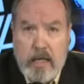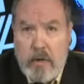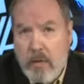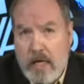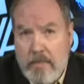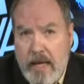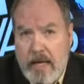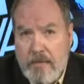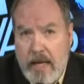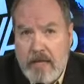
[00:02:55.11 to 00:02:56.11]
He wanted to make
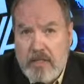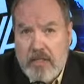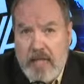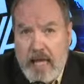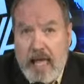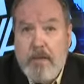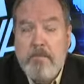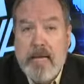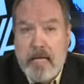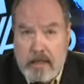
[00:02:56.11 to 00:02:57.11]
him head of the CIA
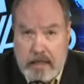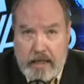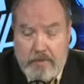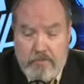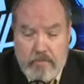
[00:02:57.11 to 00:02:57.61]
immediately,